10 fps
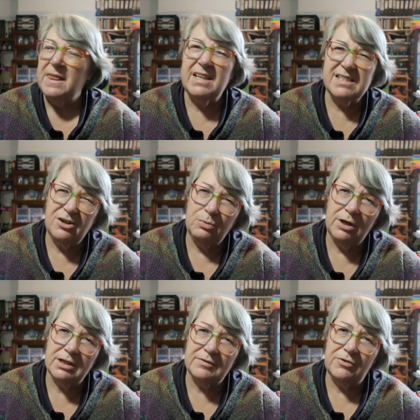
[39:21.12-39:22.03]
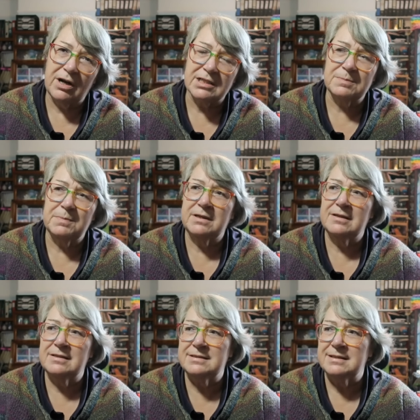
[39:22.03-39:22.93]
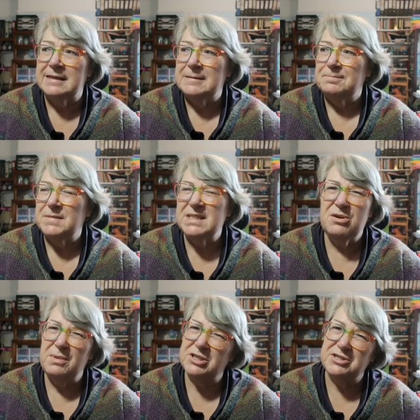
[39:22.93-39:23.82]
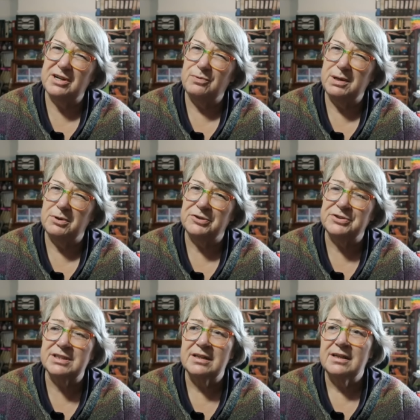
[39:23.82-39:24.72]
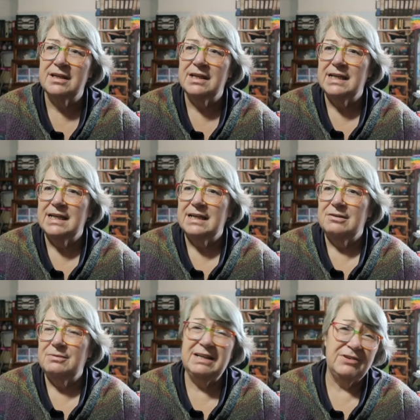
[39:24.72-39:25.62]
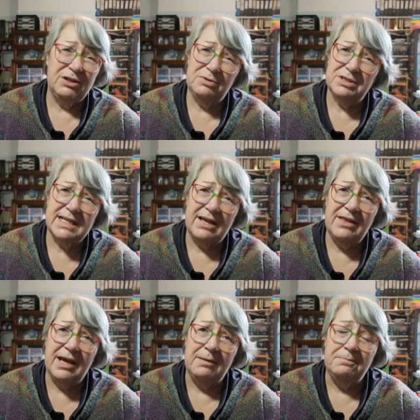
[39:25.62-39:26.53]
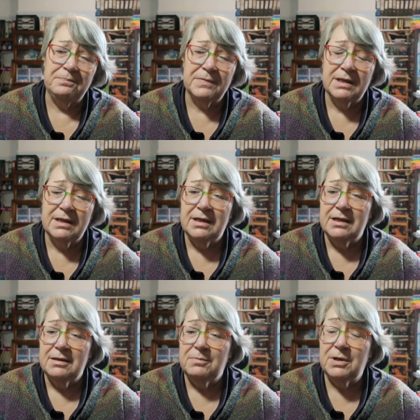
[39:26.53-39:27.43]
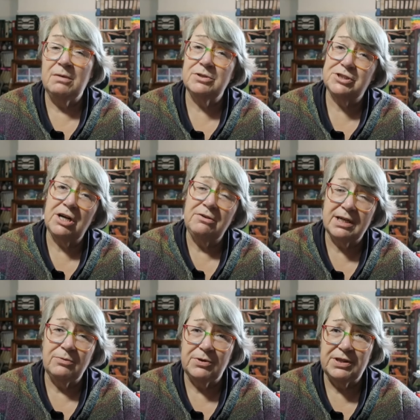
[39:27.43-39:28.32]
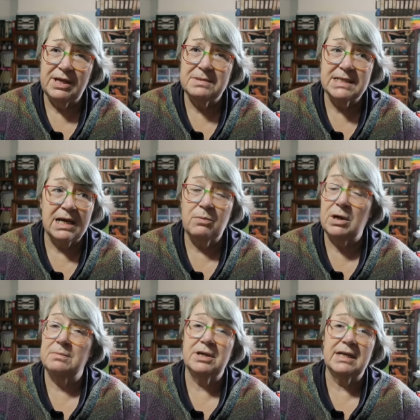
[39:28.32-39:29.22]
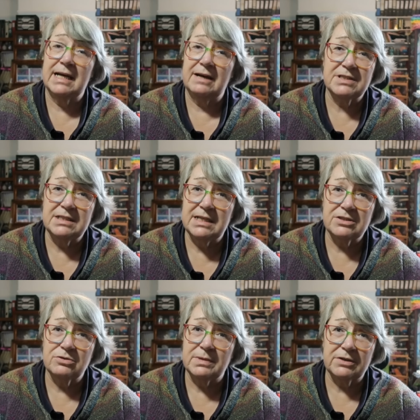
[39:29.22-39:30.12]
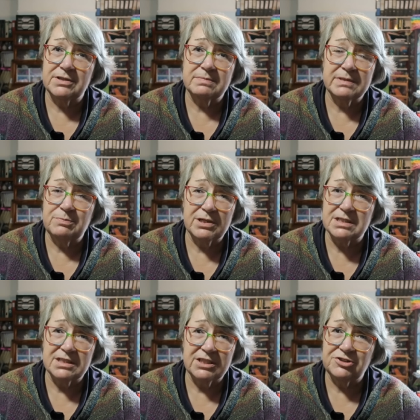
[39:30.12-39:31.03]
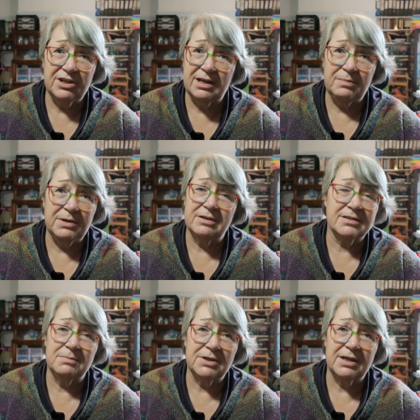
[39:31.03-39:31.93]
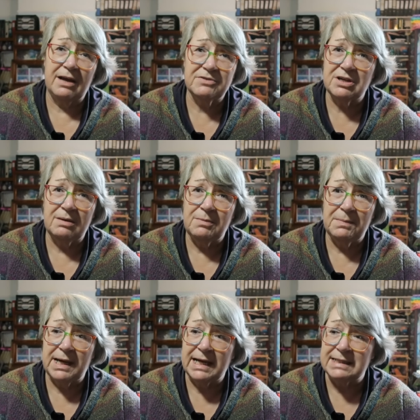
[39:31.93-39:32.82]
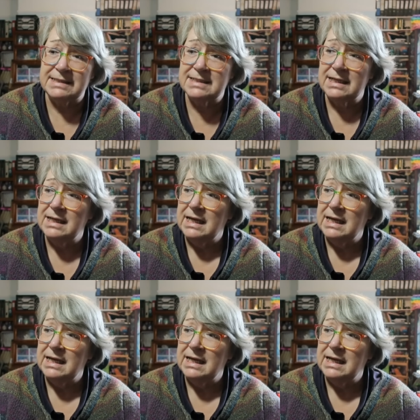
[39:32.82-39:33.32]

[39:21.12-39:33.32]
And that's kind of worked for us, because there's not much stuff we want. We never know what to get them. But I was joking with them, saying, well, I'm going to have to knit all my Christmas presents this year because I'm going to have time on my hands.